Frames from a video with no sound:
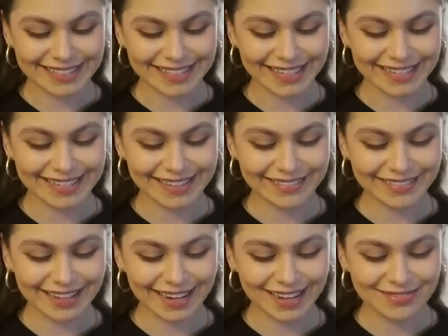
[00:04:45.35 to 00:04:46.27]
and they
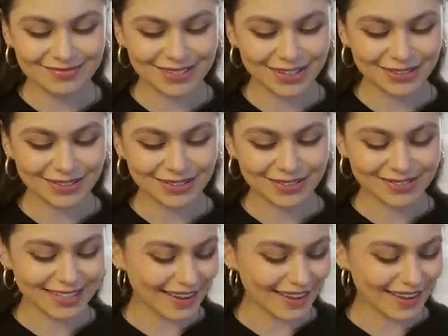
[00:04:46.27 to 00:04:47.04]
know that I moved.